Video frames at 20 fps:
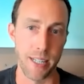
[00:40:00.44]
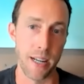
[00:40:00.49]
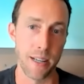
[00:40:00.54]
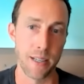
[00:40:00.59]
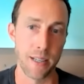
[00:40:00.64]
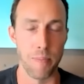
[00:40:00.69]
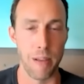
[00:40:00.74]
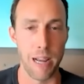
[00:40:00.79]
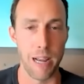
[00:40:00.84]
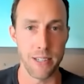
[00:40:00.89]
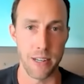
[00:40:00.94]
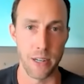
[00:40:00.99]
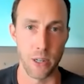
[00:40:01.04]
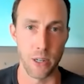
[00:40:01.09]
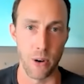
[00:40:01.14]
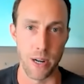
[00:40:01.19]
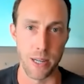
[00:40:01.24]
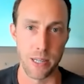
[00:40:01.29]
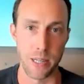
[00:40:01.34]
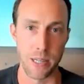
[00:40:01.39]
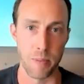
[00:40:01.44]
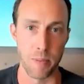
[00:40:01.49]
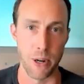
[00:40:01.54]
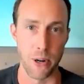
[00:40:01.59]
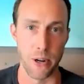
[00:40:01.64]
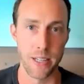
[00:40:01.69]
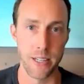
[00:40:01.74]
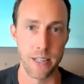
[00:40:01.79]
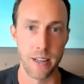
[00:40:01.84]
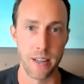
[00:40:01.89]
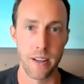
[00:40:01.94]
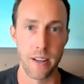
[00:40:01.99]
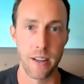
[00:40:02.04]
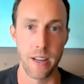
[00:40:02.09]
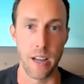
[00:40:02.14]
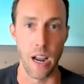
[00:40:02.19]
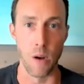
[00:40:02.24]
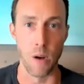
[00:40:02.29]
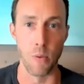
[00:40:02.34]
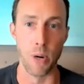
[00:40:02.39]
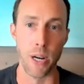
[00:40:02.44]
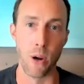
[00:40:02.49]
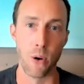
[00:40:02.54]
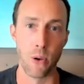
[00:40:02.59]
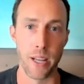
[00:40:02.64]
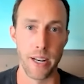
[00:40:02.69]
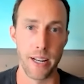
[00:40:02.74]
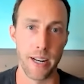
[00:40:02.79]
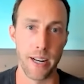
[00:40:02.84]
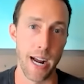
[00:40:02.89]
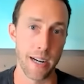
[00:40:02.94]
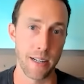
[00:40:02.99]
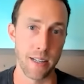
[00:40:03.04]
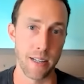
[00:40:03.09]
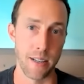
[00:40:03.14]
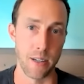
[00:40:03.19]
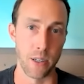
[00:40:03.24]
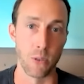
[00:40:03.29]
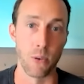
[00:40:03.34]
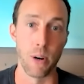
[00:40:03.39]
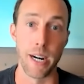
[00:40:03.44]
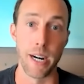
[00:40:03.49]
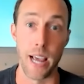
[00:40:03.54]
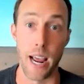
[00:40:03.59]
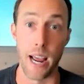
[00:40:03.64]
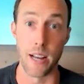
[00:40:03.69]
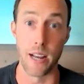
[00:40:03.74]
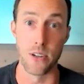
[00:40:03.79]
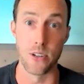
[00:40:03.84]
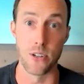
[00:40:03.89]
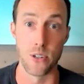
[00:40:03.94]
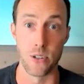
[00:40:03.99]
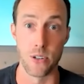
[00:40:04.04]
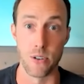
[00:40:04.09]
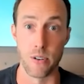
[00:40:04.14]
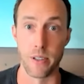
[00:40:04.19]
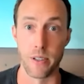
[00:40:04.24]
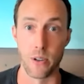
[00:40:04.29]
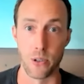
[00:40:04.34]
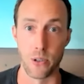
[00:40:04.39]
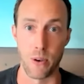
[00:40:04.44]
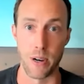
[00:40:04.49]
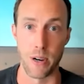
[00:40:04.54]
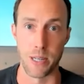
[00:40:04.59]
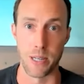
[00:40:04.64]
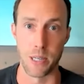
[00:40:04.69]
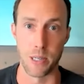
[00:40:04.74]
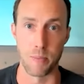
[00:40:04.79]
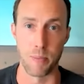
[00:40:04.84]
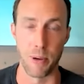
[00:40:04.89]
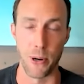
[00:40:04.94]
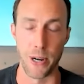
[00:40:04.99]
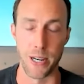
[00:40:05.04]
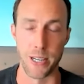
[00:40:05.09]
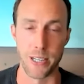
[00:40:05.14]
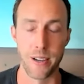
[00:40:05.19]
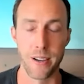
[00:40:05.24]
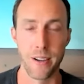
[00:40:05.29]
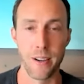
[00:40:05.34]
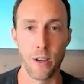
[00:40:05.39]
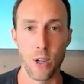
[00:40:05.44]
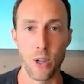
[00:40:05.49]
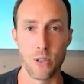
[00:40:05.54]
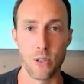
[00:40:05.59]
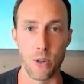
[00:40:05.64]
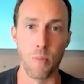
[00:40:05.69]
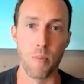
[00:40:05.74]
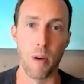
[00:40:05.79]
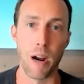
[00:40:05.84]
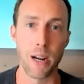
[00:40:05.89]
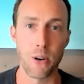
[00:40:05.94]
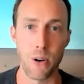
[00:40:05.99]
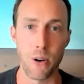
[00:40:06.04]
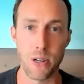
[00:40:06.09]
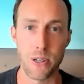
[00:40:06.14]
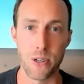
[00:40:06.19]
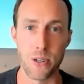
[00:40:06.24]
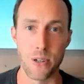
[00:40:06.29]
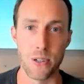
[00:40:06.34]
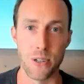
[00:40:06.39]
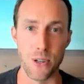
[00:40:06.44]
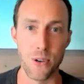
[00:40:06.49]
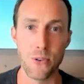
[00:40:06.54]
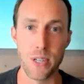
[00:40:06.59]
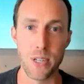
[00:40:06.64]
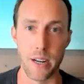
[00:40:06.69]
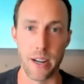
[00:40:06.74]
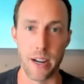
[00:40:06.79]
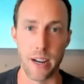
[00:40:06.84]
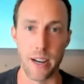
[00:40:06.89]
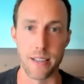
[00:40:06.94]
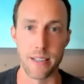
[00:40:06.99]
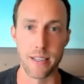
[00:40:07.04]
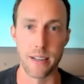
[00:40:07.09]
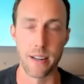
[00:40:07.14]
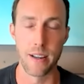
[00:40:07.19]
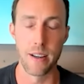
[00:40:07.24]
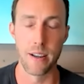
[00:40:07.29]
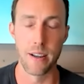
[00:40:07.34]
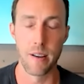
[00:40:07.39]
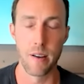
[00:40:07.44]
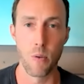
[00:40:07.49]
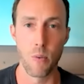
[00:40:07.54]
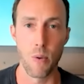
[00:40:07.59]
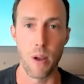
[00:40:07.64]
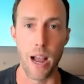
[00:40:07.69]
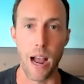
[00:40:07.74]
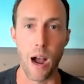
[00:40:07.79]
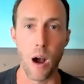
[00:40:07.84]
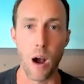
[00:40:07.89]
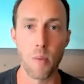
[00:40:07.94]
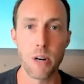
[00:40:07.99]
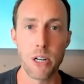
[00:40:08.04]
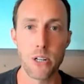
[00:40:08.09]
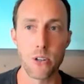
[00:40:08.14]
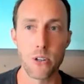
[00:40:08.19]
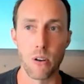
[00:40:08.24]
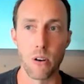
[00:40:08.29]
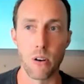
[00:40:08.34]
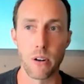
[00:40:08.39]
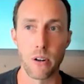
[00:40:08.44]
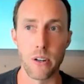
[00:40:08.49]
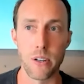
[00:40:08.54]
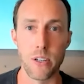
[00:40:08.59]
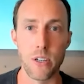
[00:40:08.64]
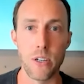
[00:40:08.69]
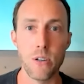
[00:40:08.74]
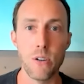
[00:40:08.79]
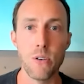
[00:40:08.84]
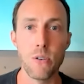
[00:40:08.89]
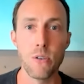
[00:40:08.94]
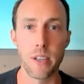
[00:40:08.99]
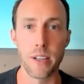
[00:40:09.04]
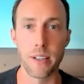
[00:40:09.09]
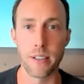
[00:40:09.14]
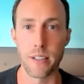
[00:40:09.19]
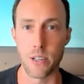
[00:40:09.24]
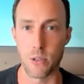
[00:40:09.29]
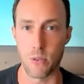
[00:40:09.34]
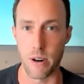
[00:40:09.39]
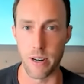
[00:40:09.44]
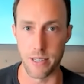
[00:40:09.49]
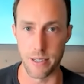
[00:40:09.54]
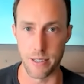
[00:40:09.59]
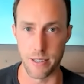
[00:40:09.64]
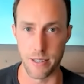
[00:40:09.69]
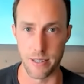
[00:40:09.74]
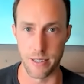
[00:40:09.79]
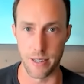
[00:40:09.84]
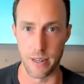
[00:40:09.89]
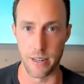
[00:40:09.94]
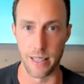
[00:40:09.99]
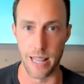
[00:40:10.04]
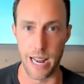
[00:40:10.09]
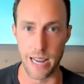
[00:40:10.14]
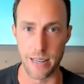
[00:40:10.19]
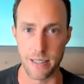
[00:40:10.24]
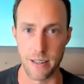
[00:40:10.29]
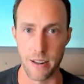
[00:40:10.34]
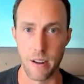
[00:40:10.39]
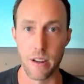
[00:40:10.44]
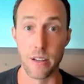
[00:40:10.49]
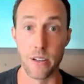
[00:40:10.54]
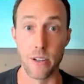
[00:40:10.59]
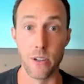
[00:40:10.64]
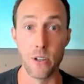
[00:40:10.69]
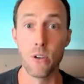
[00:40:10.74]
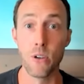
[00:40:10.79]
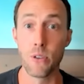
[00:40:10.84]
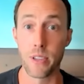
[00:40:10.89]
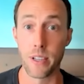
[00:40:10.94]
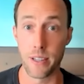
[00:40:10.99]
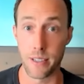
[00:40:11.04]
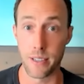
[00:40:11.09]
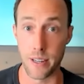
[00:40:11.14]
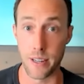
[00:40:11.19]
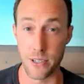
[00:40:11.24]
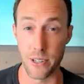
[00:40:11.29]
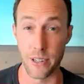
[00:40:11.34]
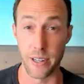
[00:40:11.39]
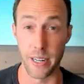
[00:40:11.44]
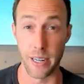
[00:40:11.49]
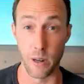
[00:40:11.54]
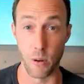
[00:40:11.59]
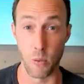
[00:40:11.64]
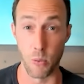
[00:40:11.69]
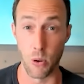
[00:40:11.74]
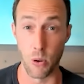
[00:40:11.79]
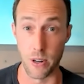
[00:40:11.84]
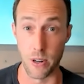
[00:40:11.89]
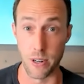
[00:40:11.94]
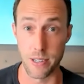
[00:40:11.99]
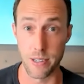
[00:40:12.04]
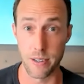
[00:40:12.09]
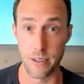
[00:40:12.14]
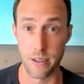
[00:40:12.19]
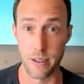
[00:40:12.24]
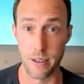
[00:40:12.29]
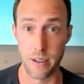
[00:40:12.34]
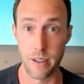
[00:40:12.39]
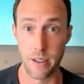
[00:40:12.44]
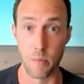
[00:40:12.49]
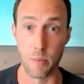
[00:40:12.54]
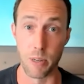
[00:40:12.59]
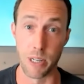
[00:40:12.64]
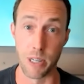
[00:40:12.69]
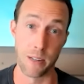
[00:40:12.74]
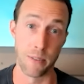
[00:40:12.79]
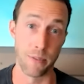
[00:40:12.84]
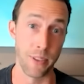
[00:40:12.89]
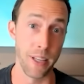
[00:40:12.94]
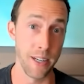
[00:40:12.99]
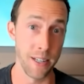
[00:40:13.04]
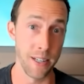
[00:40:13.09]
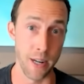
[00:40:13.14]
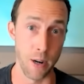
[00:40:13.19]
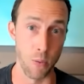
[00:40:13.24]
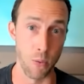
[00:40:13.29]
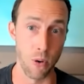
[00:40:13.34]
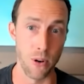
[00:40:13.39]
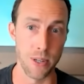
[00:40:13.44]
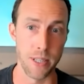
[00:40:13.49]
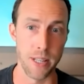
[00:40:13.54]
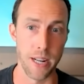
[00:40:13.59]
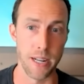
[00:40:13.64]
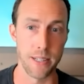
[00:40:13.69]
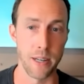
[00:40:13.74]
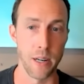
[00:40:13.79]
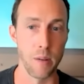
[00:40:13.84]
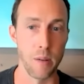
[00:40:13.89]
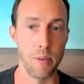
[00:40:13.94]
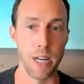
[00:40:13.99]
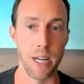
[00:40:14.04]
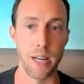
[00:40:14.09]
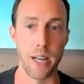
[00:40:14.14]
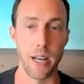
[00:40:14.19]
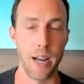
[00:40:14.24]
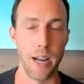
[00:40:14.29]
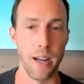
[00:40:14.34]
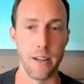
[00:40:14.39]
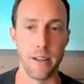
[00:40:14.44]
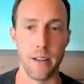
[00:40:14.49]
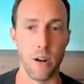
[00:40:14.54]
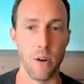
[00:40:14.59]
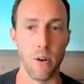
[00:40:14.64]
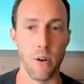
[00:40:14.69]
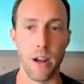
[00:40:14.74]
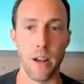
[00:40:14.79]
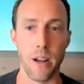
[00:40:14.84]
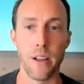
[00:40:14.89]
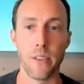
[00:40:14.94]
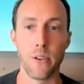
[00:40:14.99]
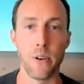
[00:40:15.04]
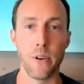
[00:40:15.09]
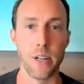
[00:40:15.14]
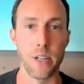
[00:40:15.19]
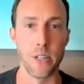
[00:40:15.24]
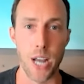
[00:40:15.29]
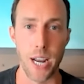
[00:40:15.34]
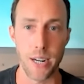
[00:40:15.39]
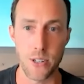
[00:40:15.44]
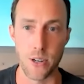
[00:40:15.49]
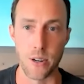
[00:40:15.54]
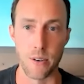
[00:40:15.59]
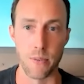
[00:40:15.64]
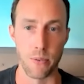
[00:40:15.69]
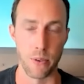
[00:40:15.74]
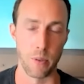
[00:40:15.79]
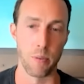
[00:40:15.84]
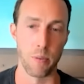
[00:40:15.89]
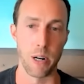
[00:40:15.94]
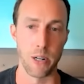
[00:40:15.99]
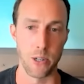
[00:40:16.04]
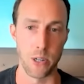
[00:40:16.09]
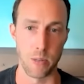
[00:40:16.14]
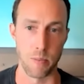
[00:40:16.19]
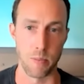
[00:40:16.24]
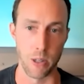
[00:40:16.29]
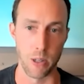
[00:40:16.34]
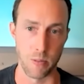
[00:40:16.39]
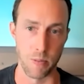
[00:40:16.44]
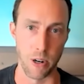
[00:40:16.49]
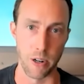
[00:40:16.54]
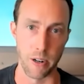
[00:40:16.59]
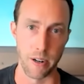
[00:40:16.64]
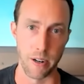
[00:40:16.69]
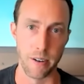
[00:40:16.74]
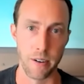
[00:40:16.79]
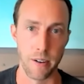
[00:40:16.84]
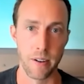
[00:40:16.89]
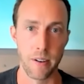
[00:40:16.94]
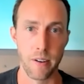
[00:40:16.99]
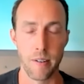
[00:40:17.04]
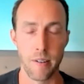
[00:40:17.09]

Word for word: It does it best in crisis periods, and we know that it acts as a great hedge during those crisis periods. So my question to you today is, how much longer do you think this crisis is going to last? Do you think things are going to get worse? Because if things get worse, that's going to be, you know, another injection for the precious metals market.